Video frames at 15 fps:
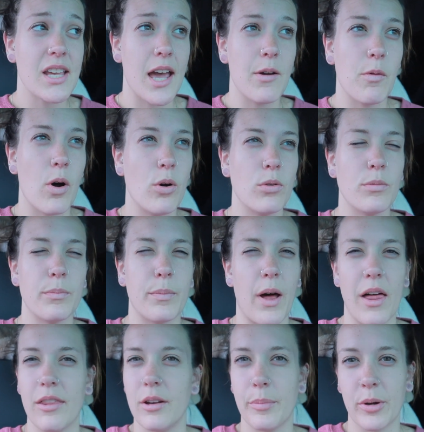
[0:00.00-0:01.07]
I won't
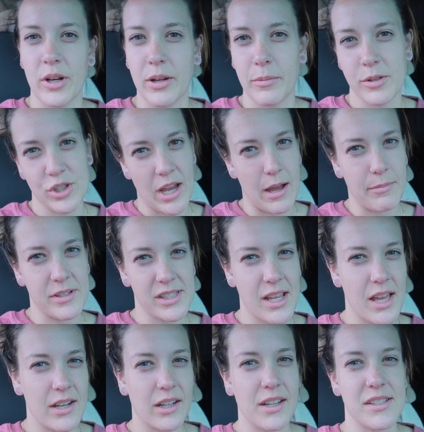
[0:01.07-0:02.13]
bother putting pajamas
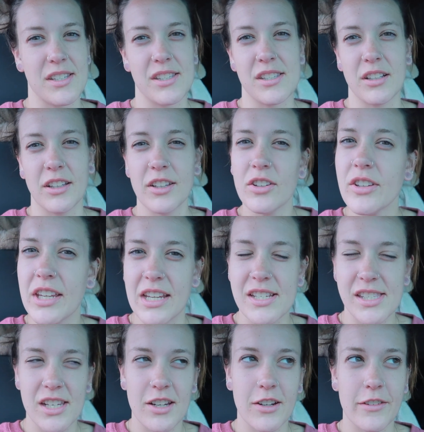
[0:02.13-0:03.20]
on because it's a little
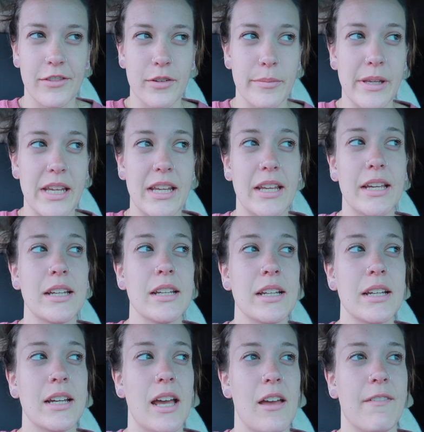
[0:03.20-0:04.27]
easier for me
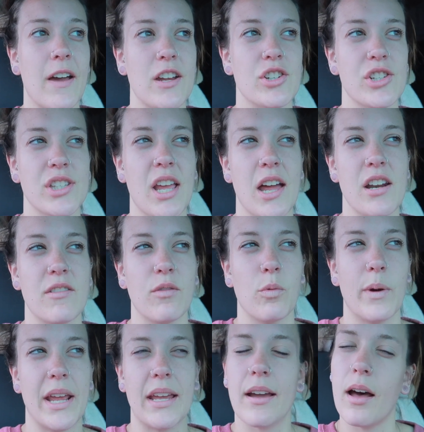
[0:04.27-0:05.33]
if I just kind
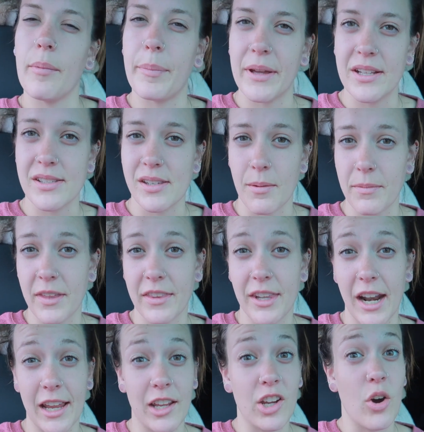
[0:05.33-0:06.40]
of wake up in something
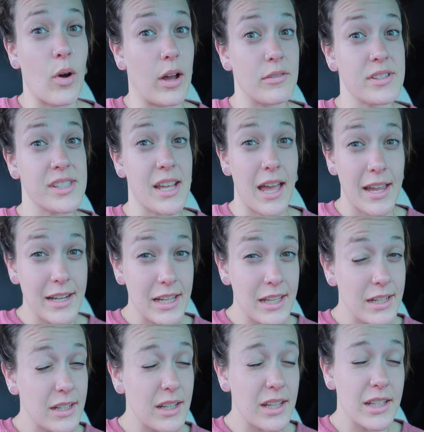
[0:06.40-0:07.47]
that I can go outside
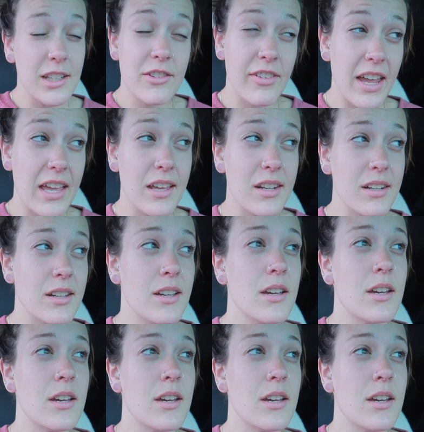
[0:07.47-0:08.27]
in in the van.